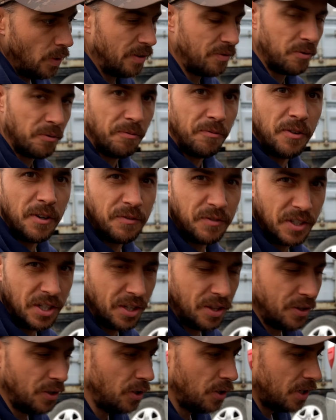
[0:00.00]
went from 50
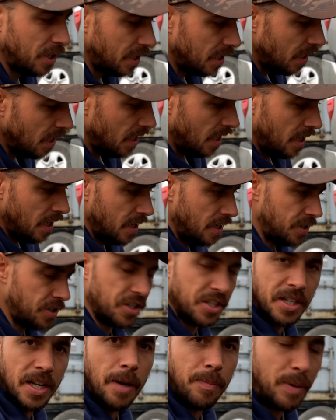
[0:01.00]
to 30 in
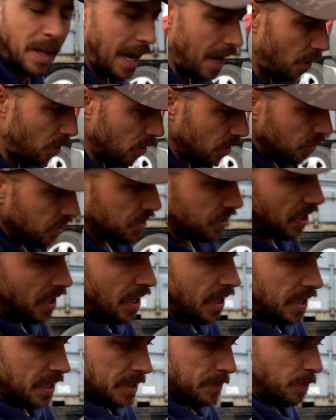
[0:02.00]
just a couple hours.
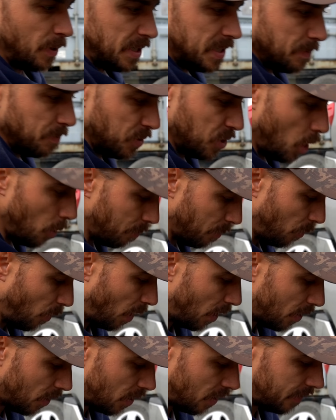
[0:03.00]
Sprayed some soapy
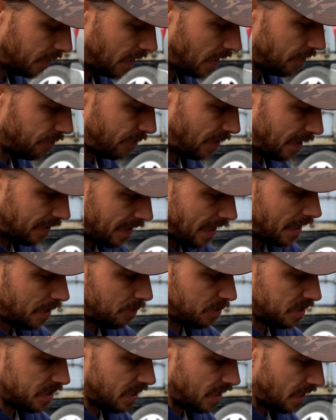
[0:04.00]
water on there, found out it
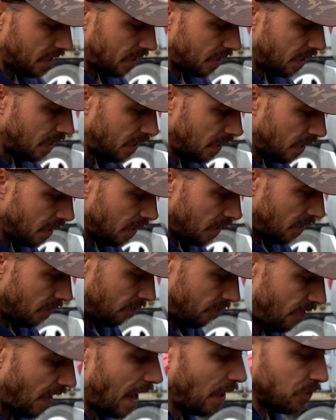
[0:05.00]
was the
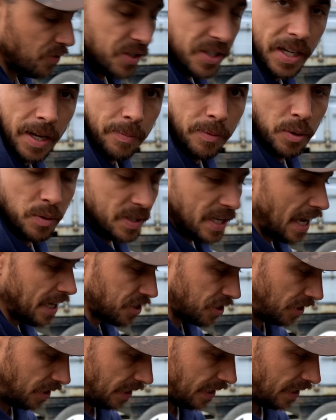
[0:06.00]
valve stem that was actually